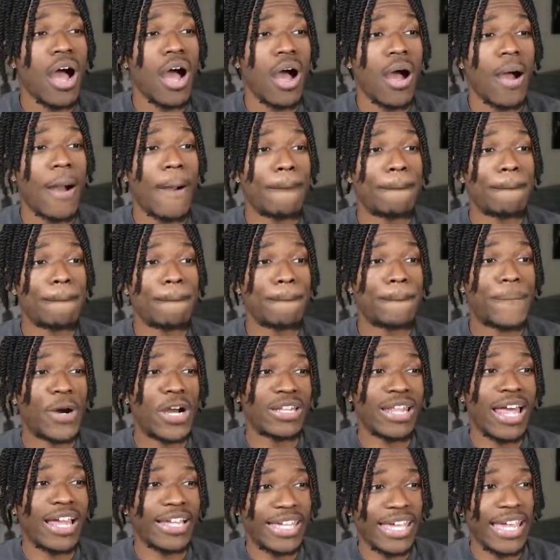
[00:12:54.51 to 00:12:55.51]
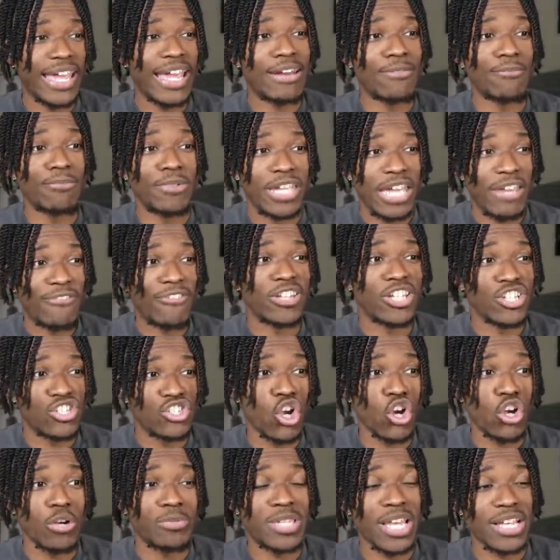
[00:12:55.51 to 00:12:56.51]
Uh, but again, given
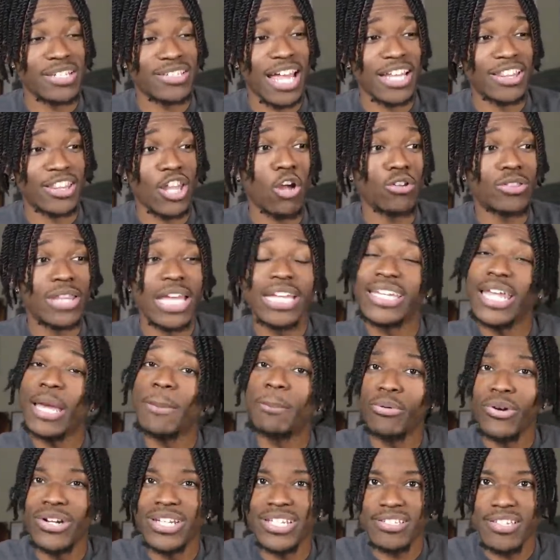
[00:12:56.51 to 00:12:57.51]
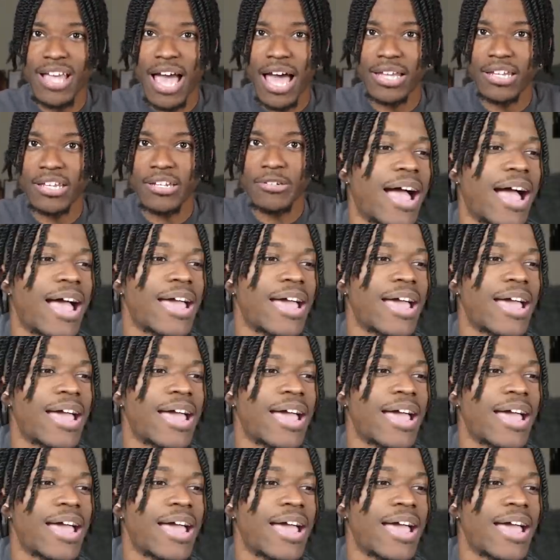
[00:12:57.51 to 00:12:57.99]
the circumstances, I thought they did pretty solid.